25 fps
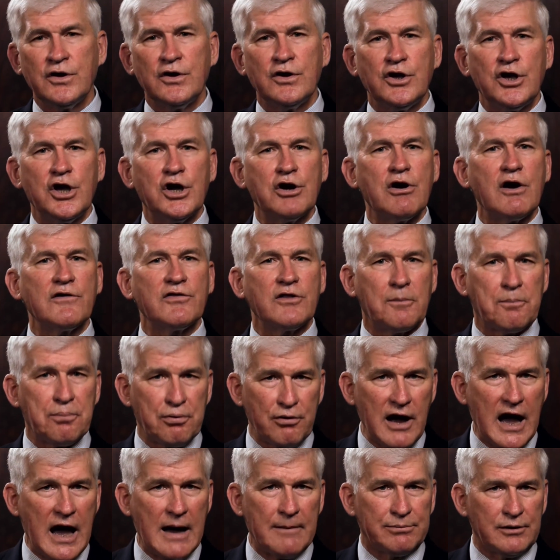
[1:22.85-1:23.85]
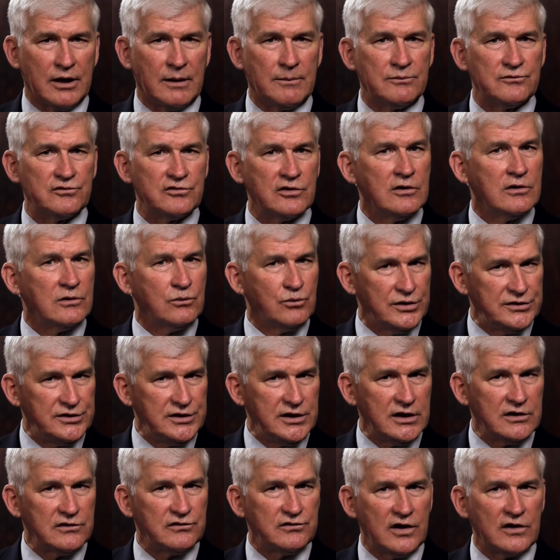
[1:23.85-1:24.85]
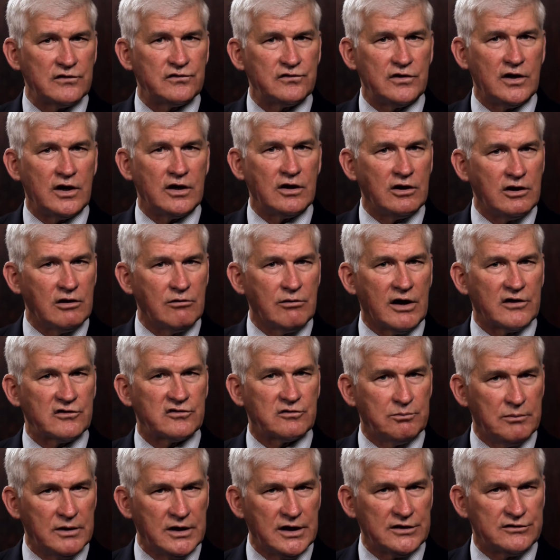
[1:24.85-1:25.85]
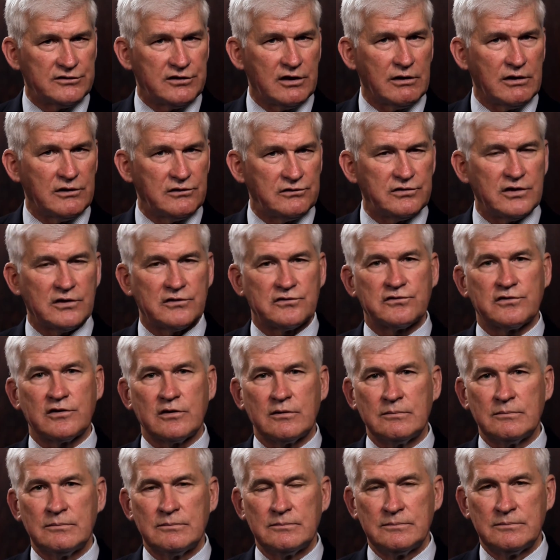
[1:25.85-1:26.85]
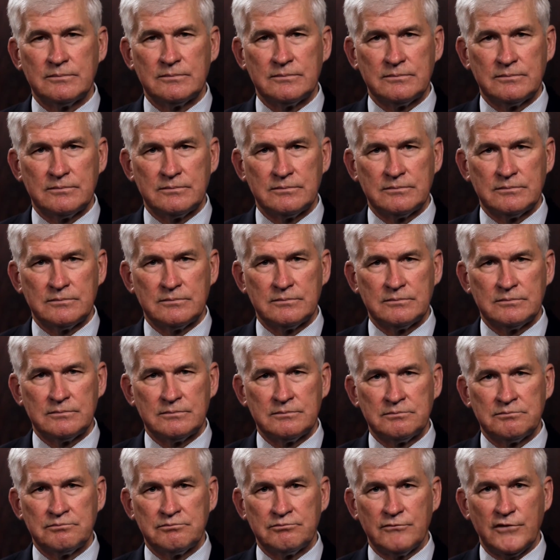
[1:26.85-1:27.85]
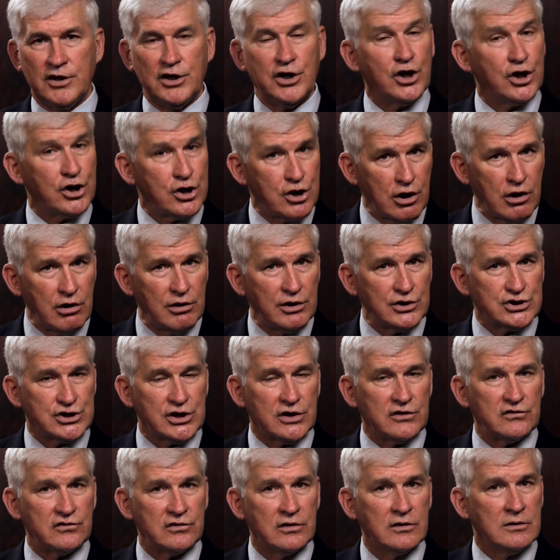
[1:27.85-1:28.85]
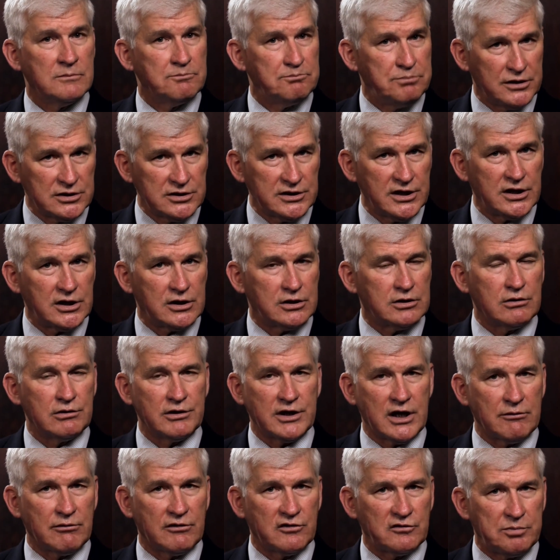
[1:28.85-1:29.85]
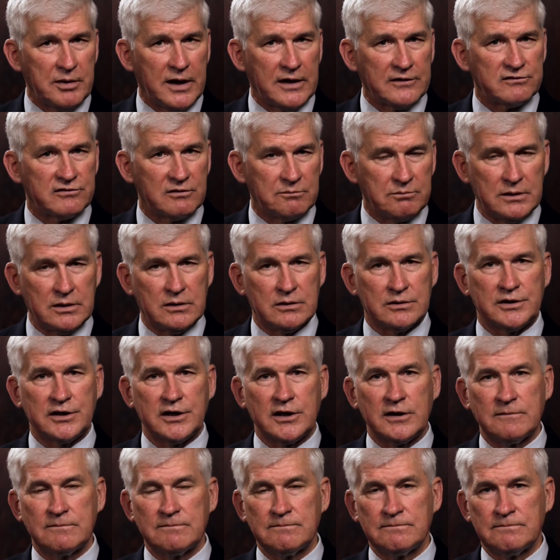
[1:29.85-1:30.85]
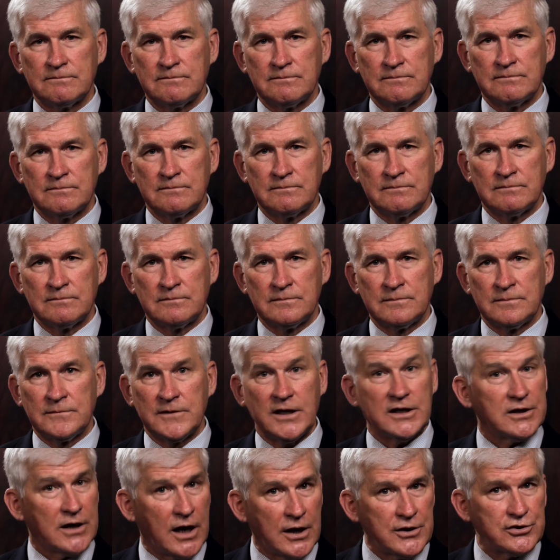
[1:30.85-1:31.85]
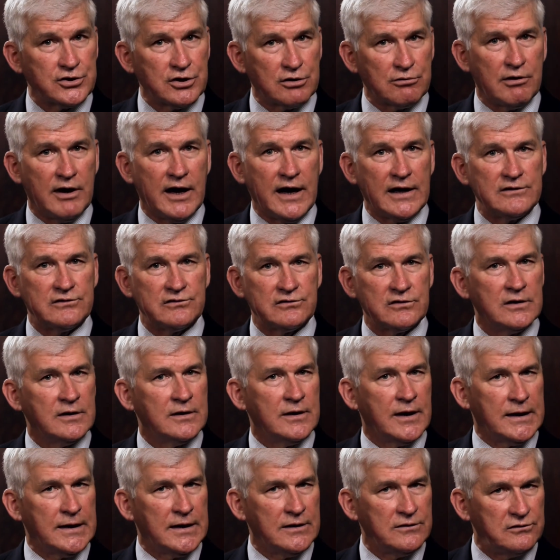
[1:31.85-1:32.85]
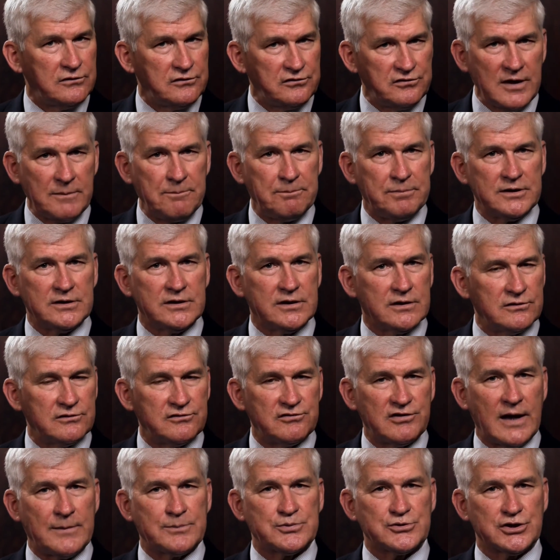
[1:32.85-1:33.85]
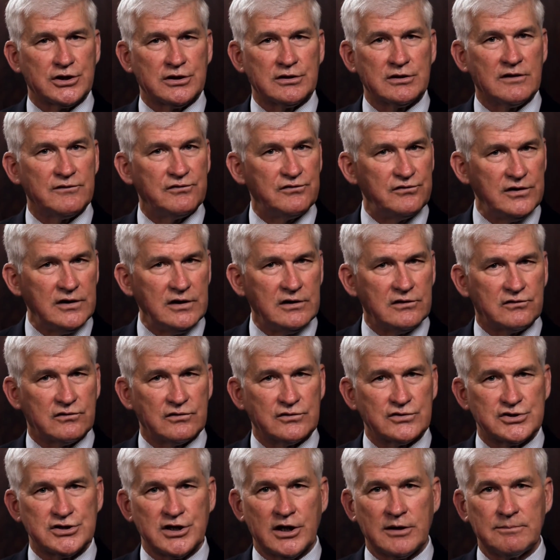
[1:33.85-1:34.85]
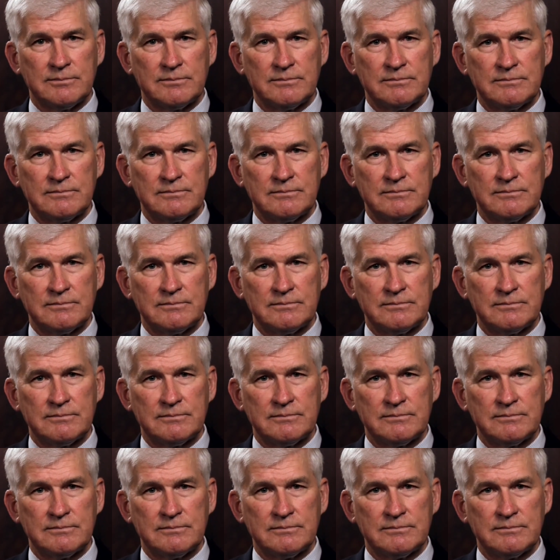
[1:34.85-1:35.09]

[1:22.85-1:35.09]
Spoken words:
Here are the problems with the existing U.S. military system. It encourages political irresponsibility. It underwrites an insipid conception of citizenship.